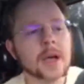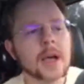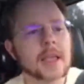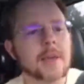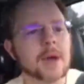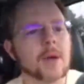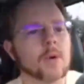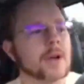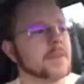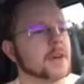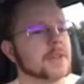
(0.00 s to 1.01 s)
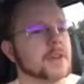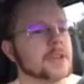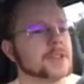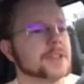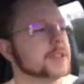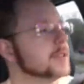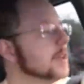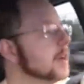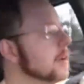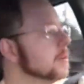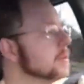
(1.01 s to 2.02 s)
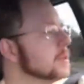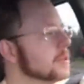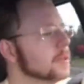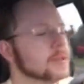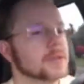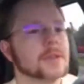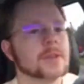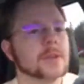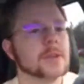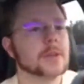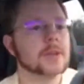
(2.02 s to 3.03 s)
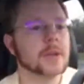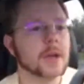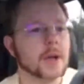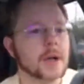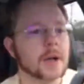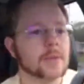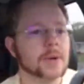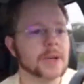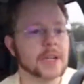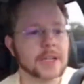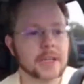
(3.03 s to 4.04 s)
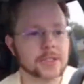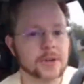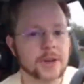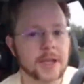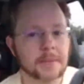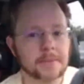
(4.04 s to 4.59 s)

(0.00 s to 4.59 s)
gave my wife all the verses that I was reading yesterday.